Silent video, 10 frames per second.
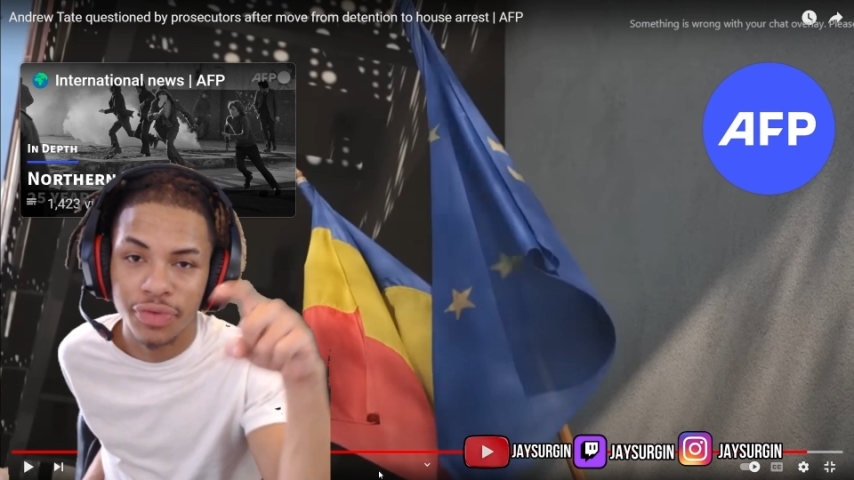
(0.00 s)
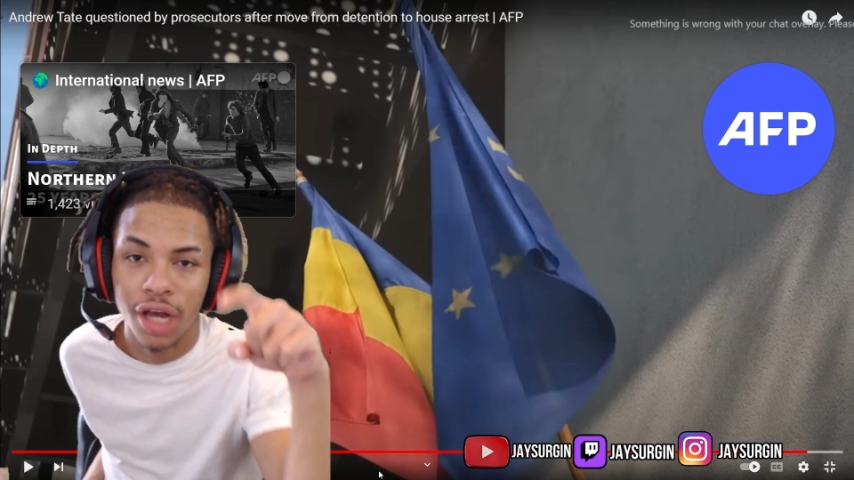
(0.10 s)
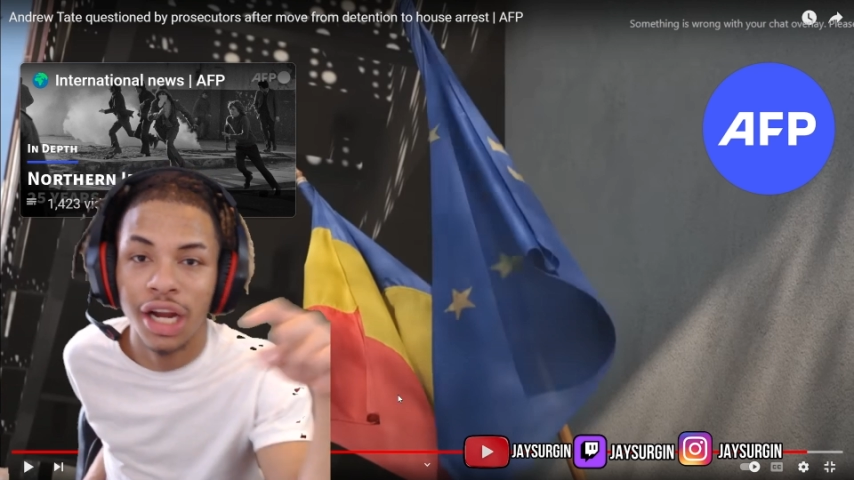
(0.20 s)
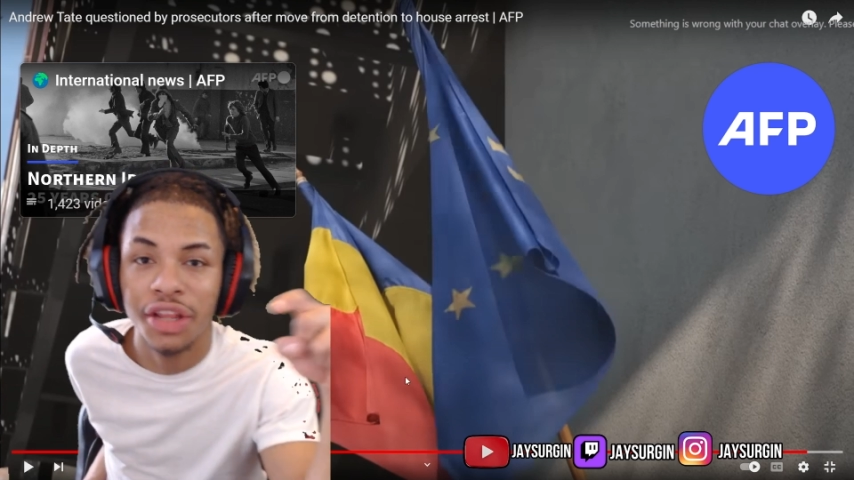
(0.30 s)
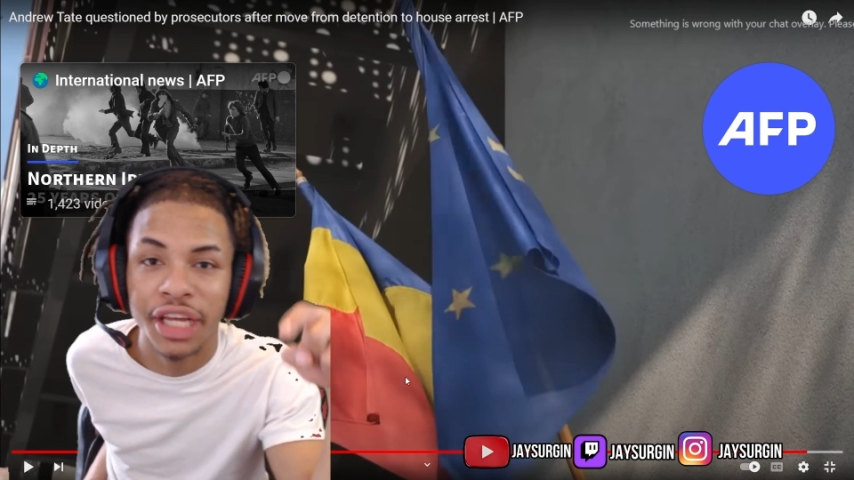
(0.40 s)

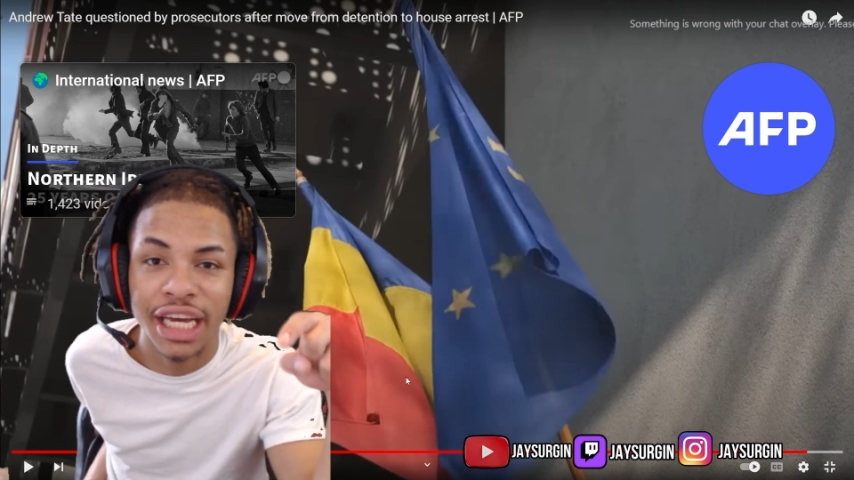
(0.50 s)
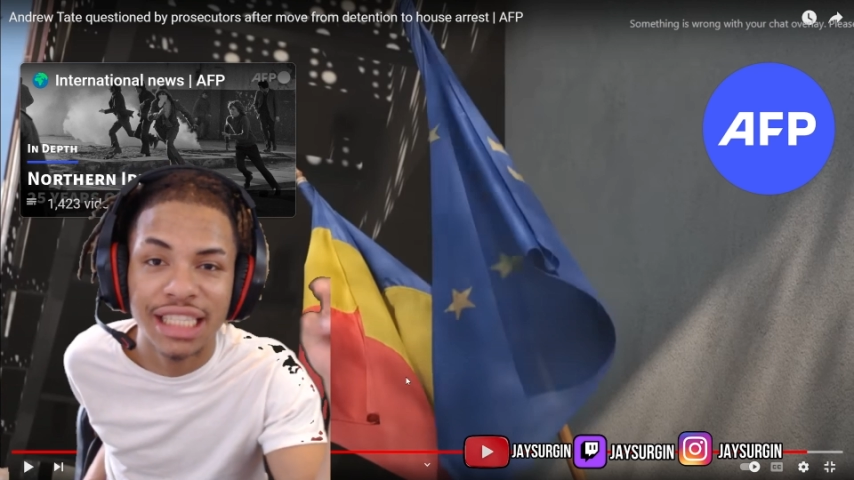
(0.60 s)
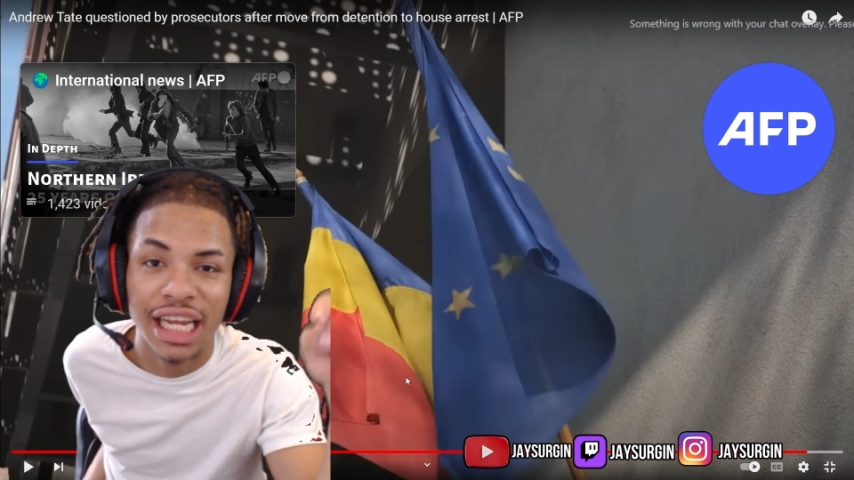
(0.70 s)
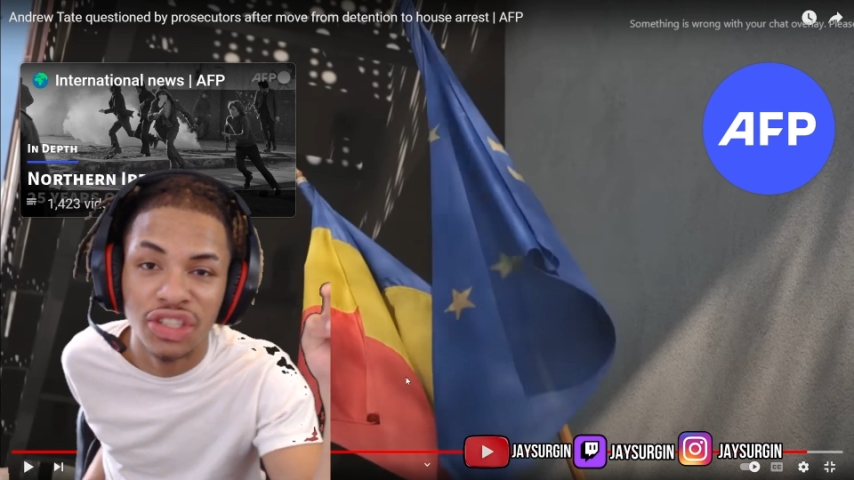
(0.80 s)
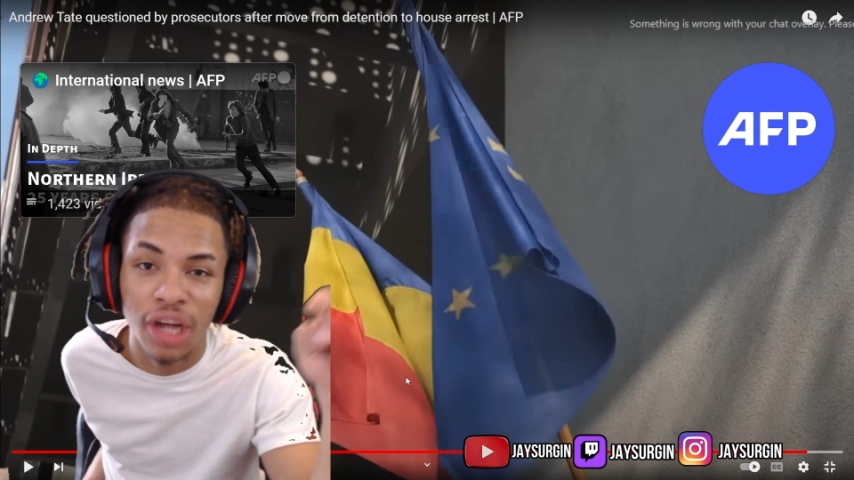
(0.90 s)
Another thing is
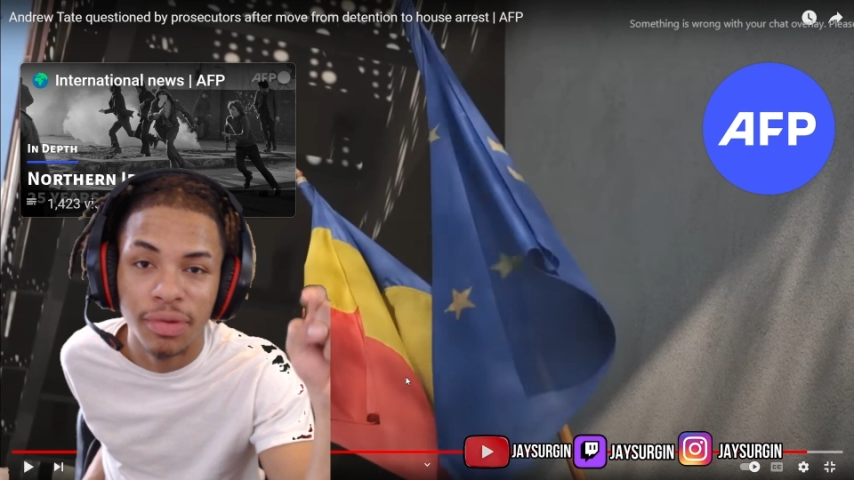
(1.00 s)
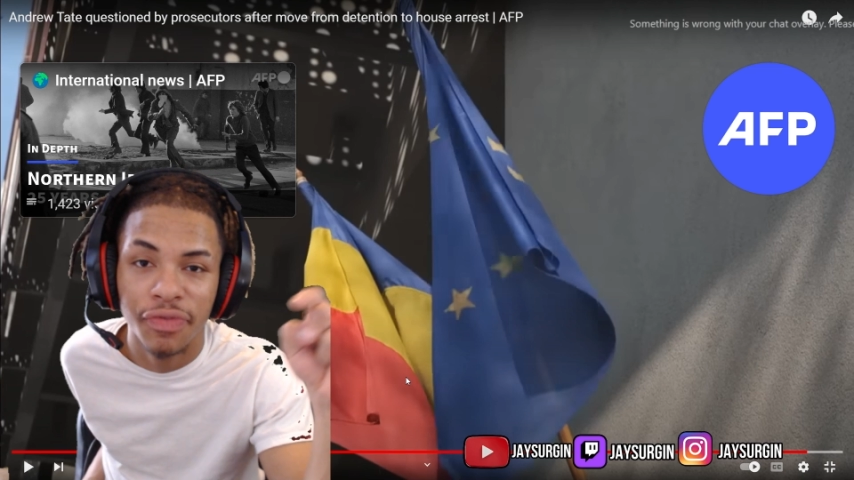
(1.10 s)
I just dropped the